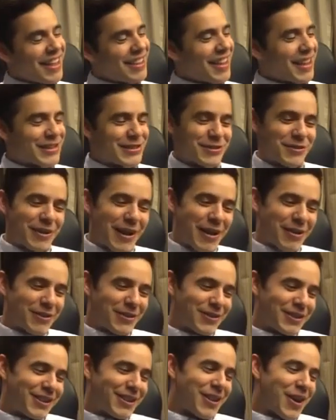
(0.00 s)
That's what
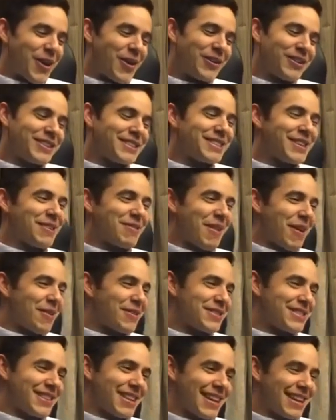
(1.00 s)

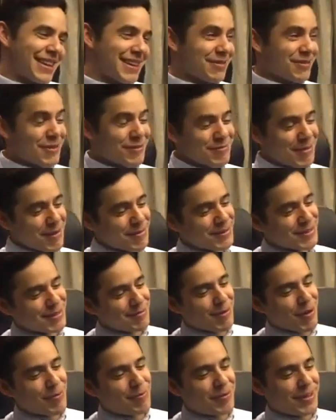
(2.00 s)
I was thinking. Well, maybe
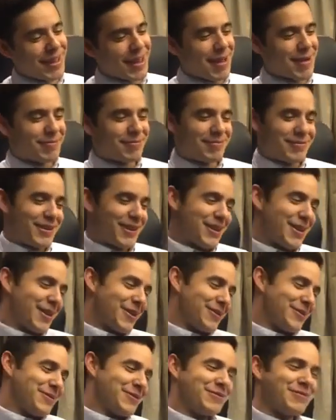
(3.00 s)
some OPM,
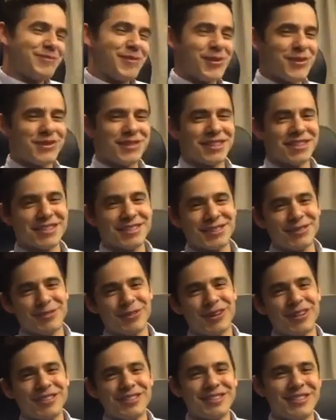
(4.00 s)
music as
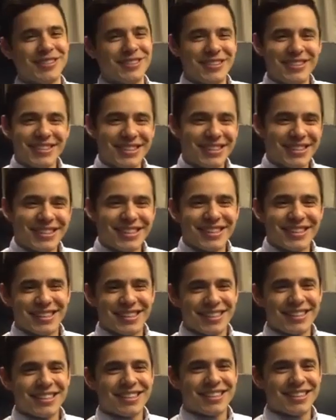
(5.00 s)
well. So,
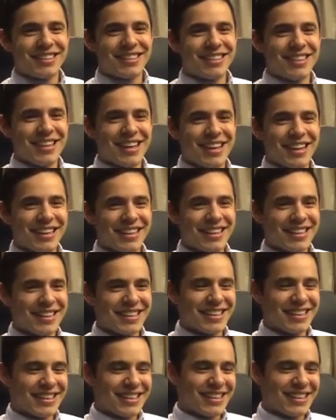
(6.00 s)
yeah.